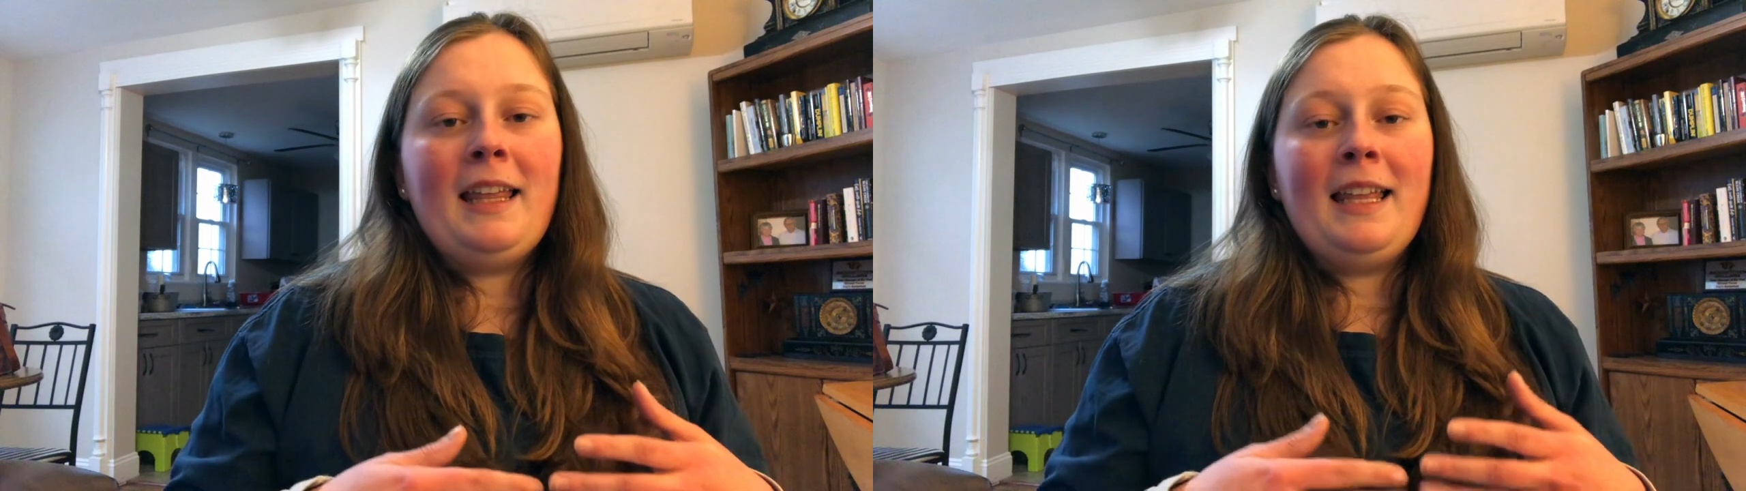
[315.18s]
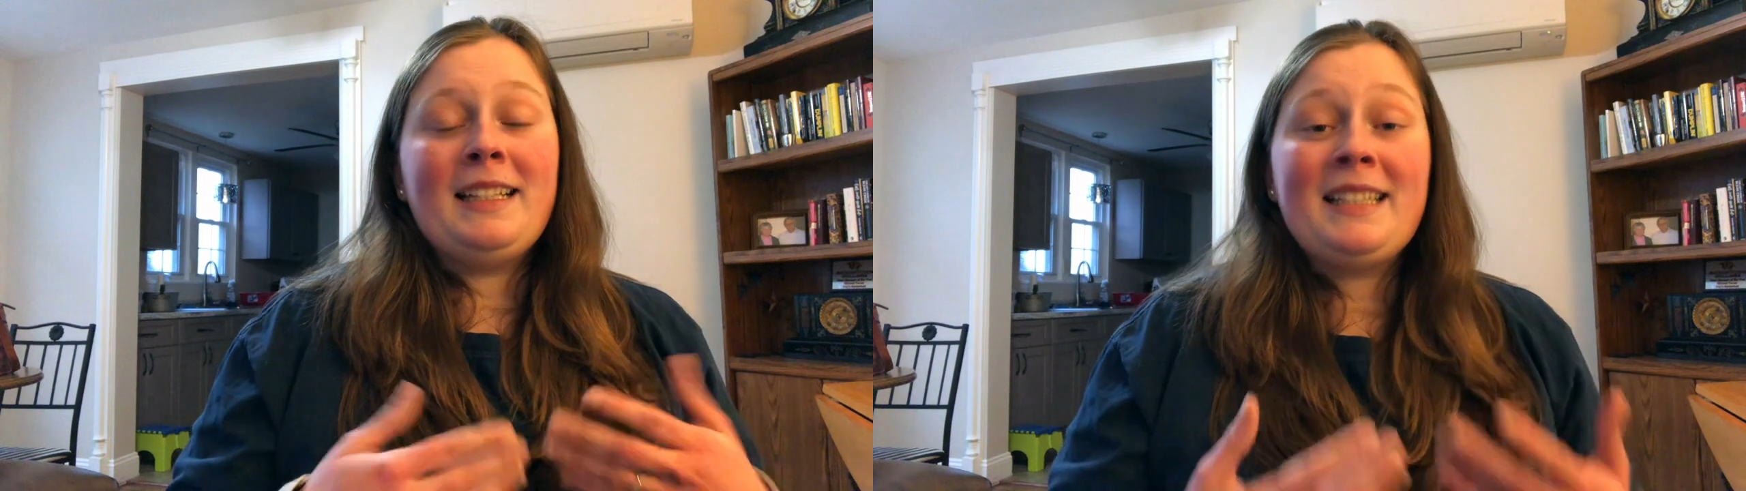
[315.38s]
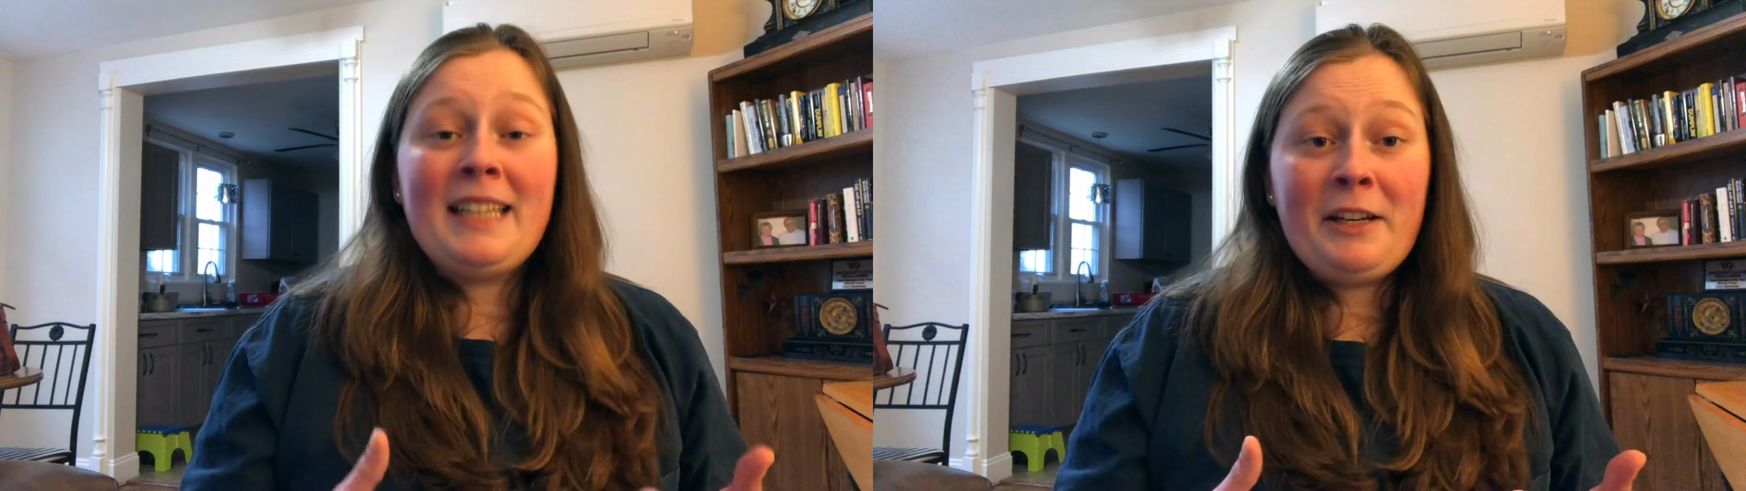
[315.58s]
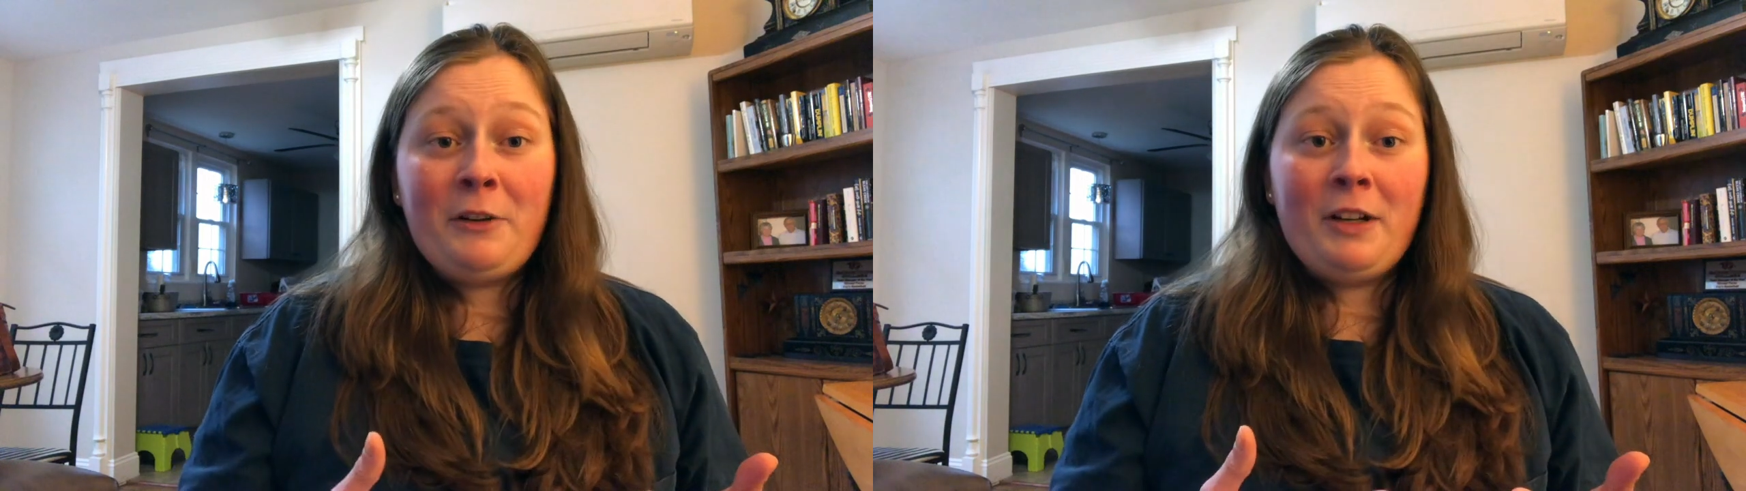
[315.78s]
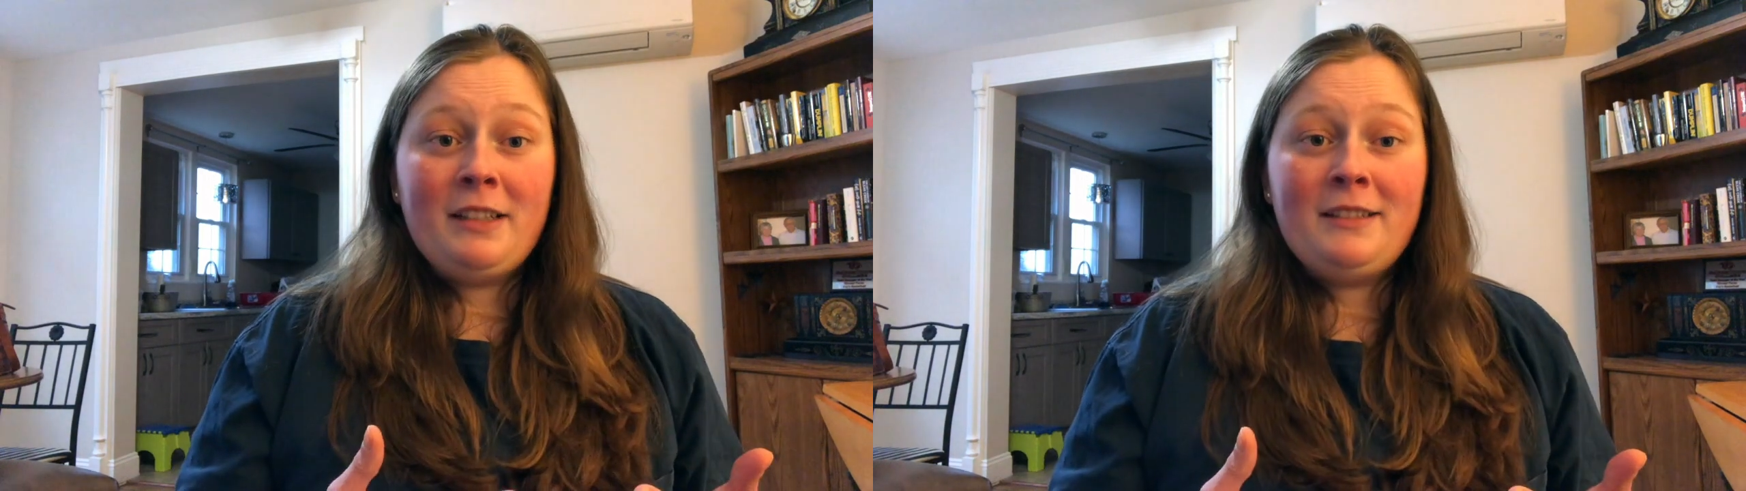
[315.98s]
It's
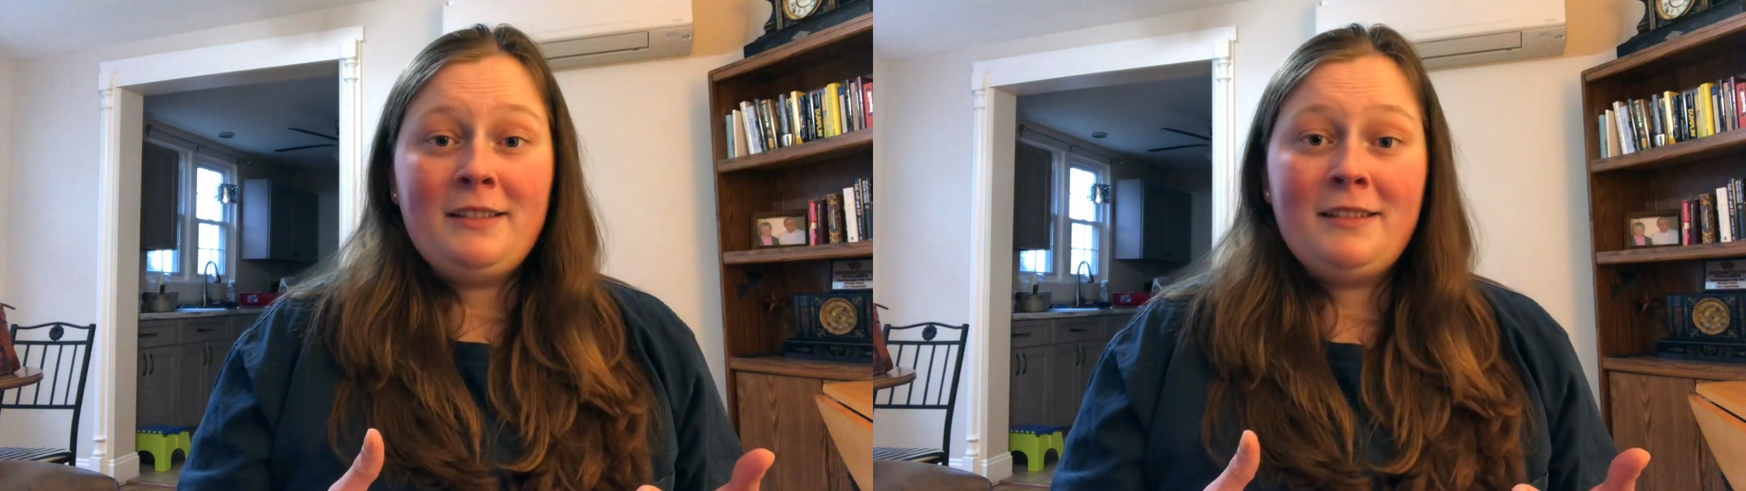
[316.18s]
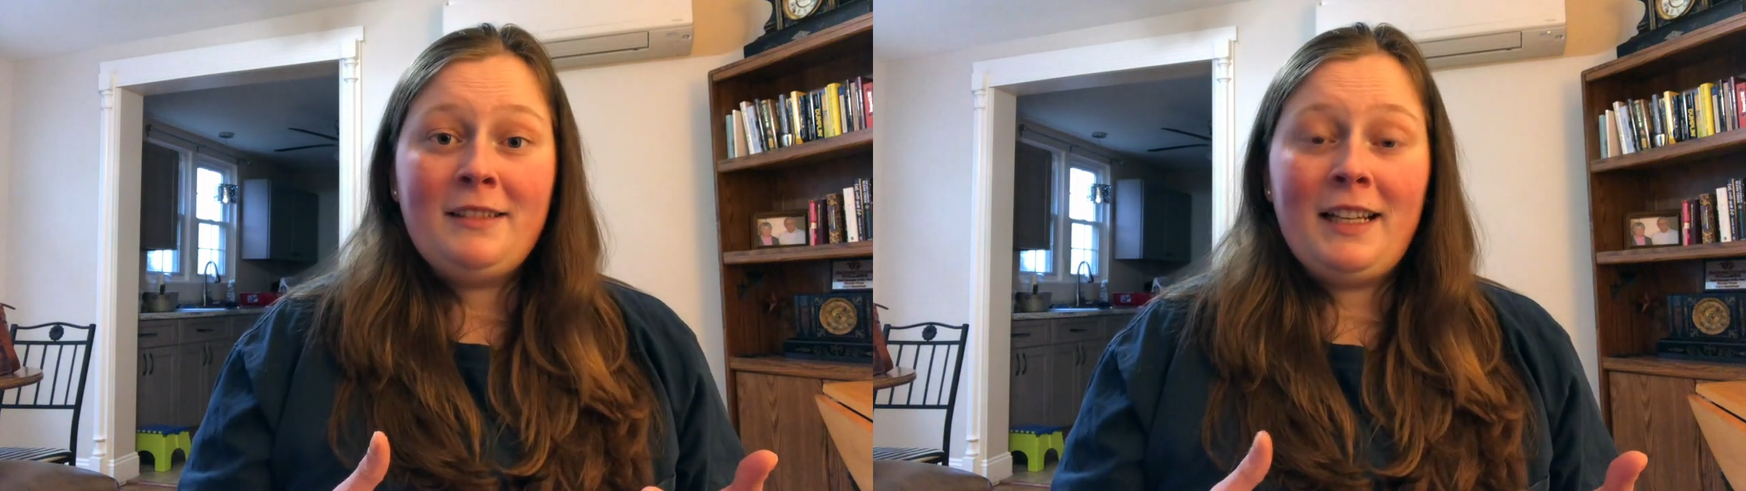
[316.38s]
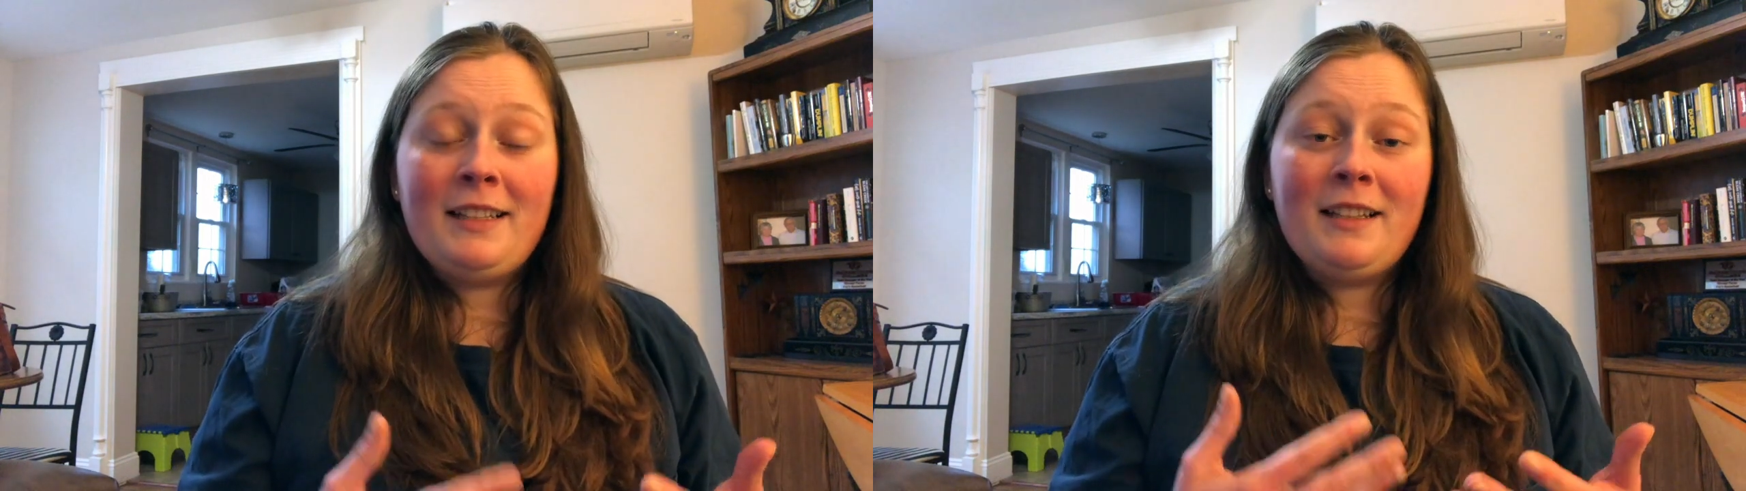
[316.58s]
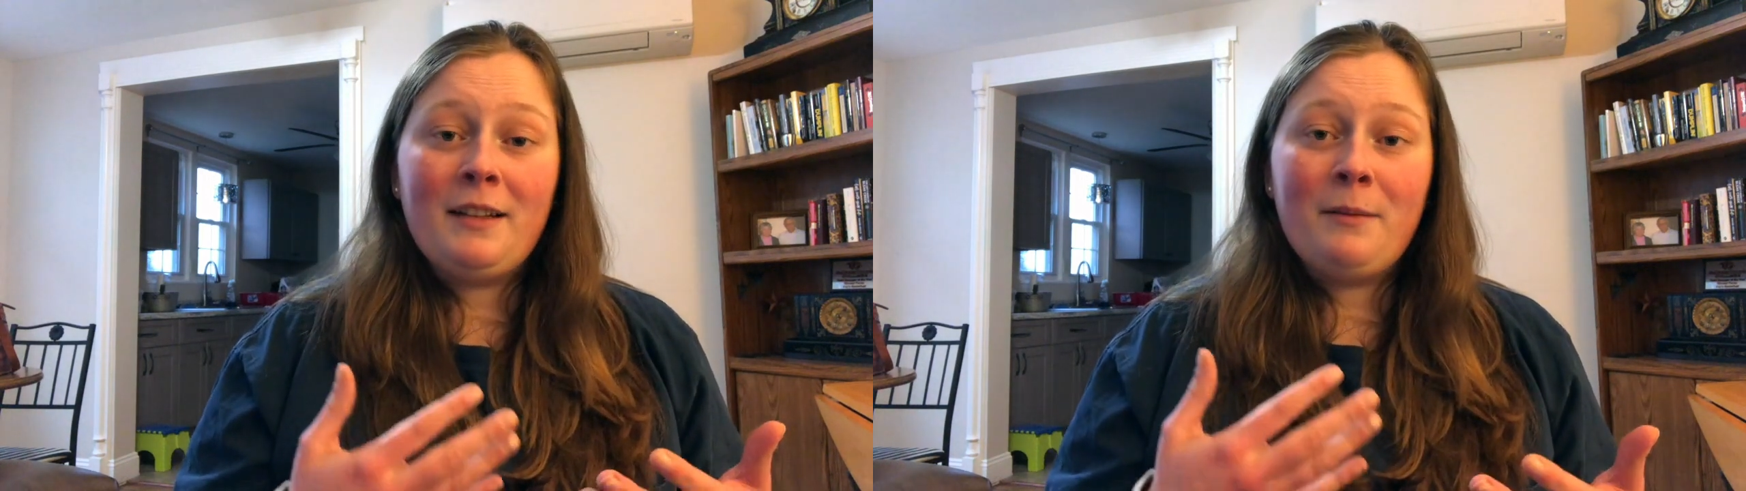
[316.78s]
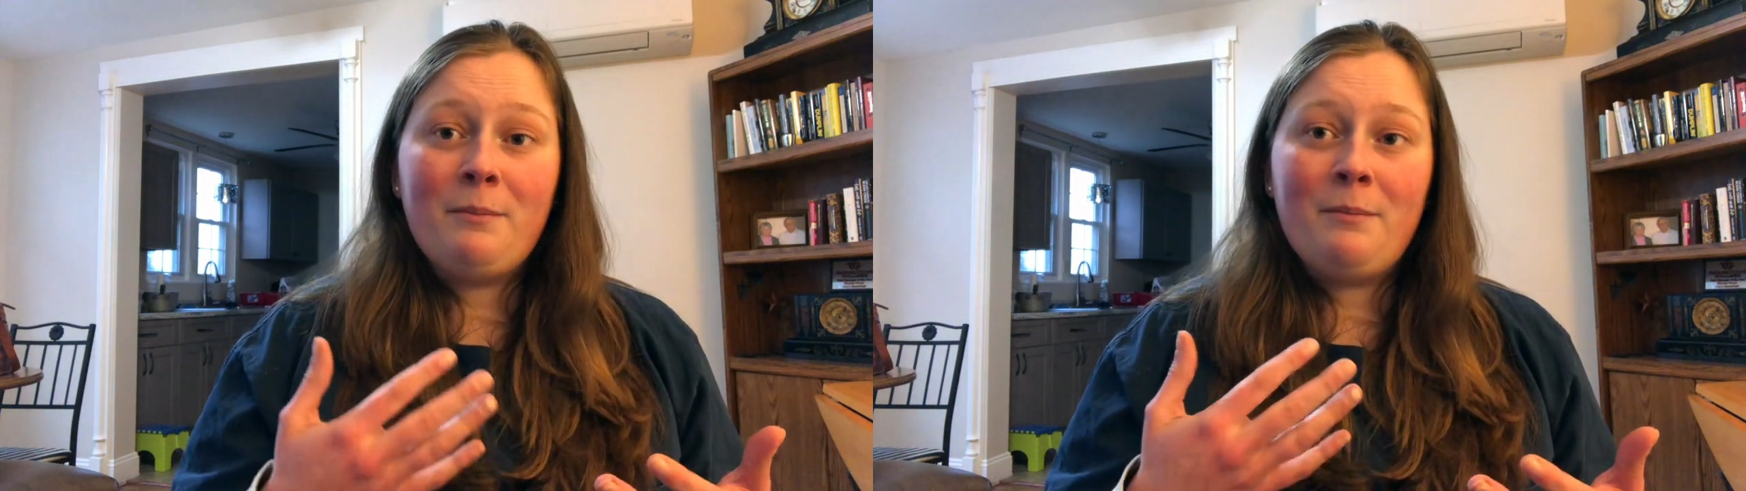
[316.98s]
sacred. It's a